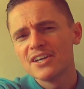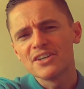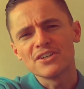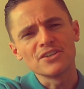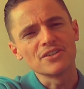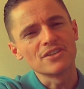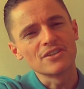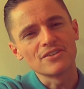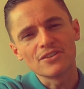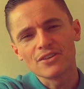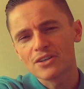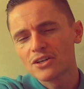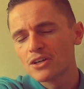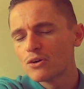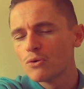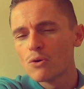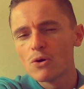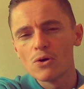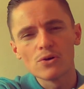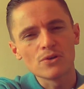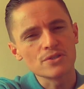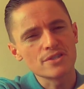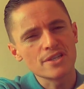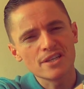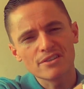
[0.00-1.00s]
You know, the
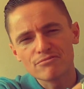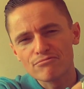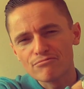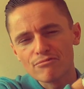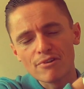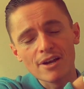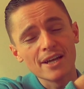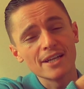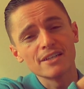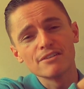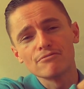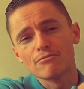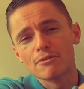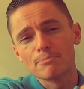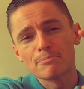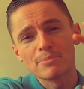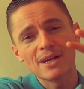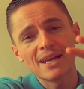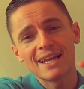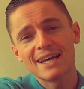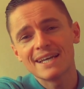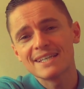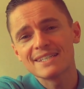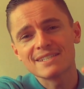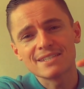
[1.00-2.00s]
quartz had really
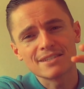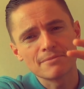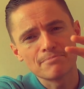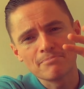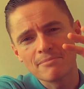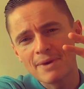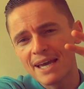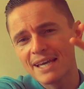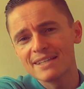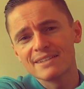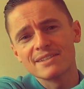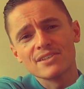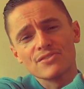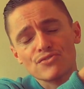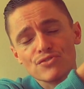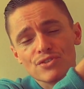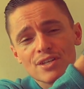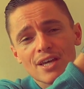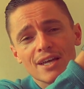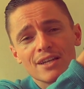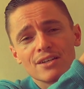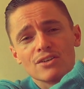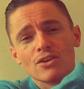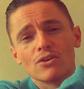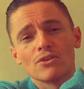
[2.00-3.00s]
replaced and made this
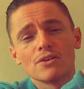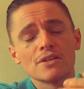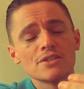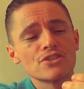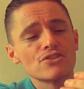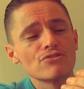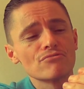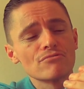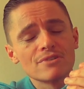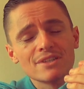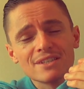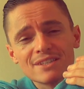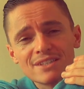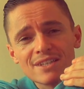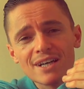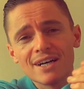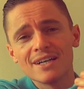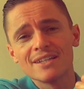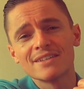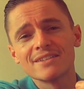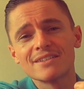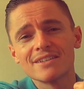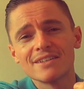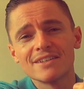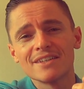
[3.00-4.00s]
technology
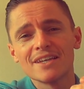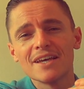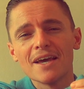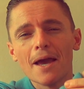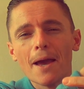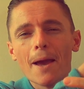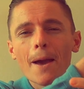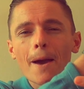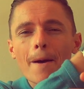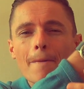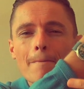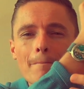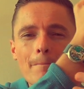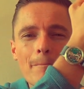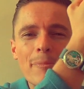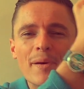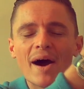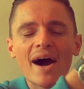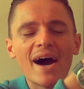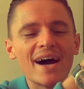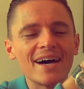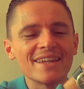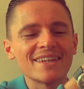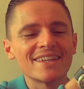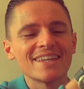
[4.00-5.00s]
redundant.
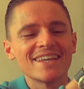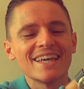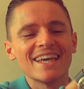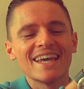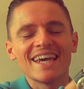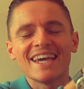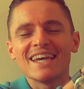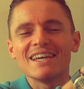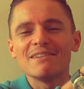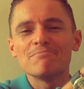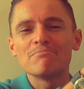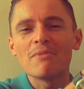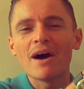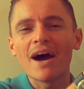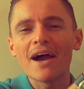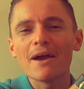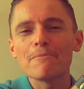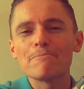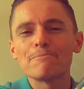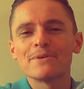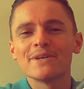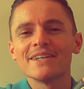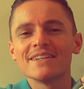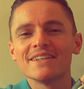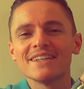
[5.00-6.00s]
But in my
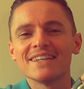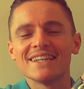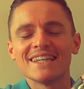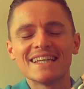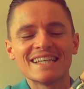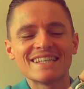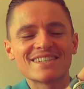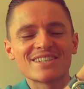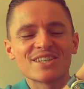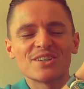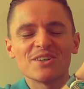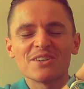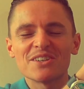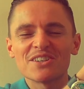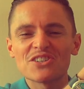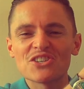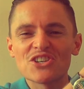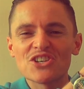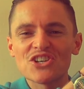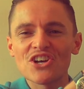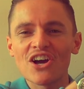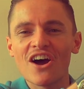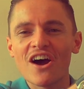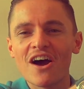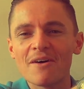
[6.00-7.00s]
opinion, it's got a
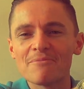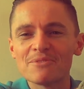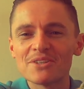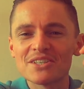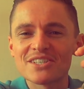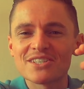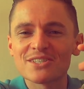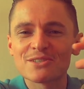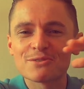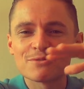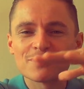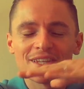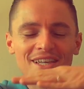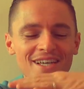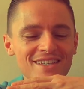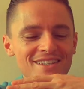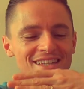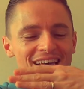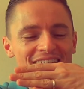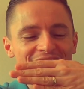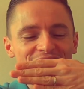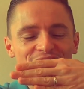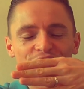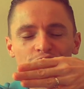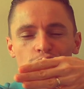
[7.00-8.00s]
charm,
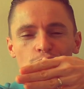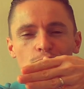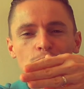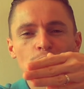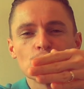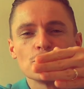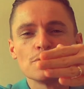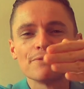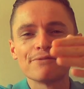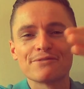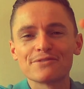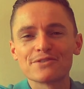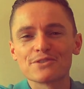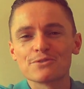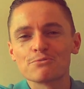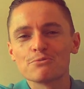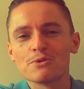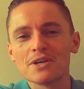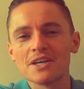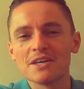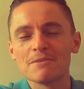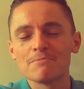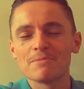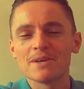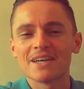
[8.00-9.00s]
that smooth
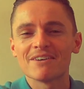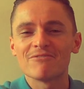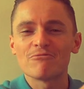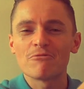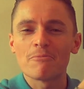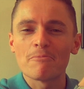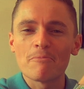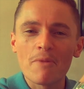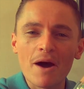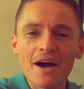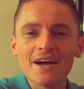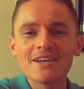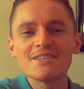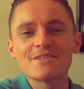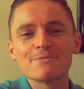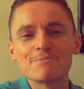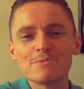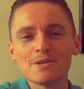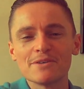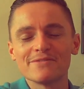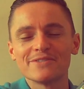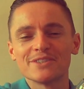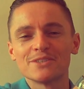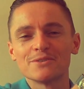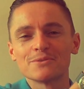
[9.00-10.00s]
sweep. It reminds
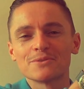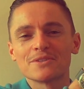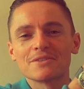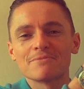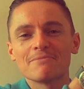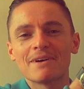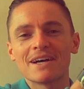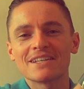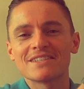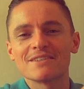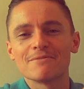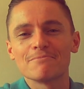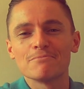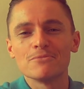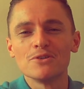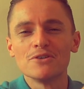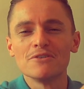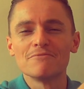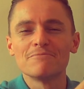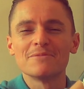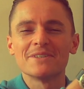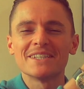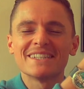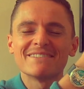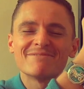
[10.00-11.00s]
me of an automatic
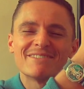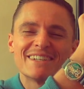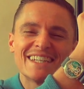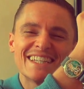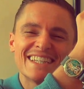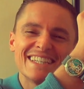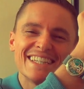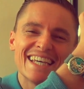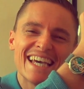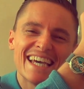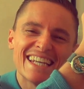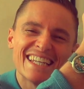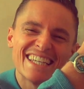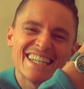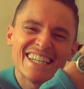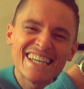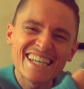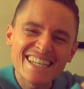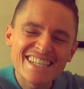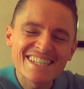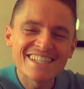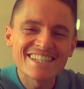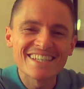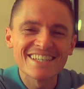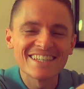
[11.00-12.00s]
movement, but yet it
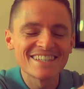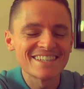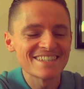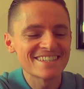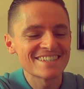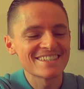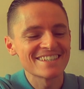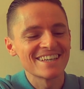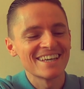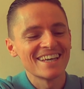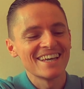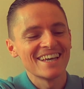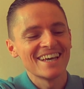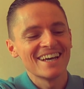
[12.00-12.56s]
isn't.